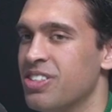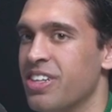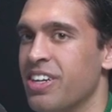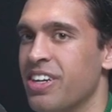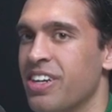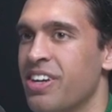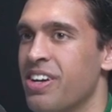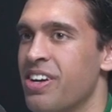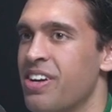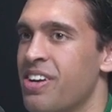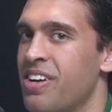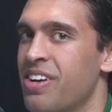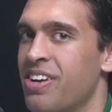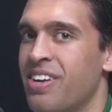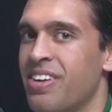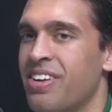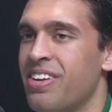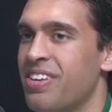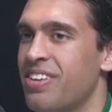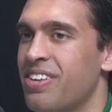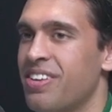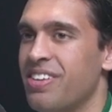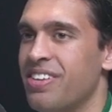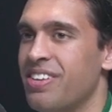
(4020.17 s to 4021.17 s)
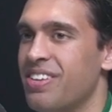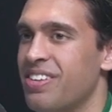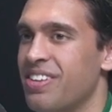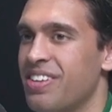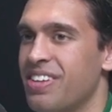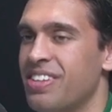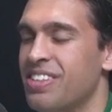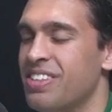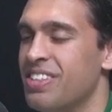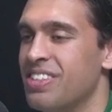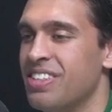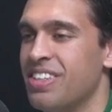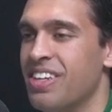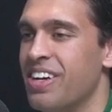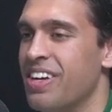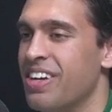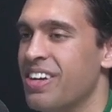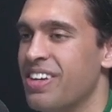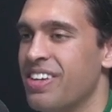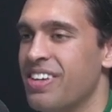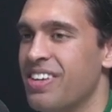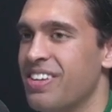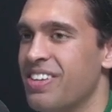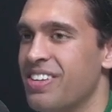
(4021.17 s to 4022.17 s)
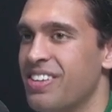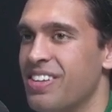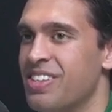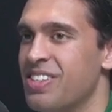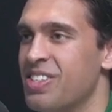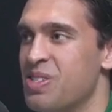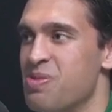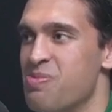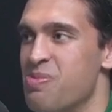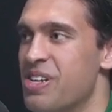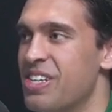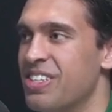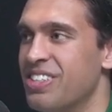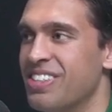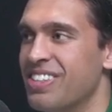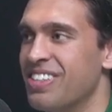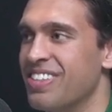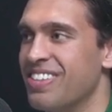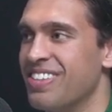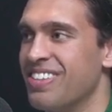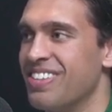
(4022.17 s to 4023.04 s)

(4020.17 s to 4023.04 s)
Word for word: like yeah this is like is amazing.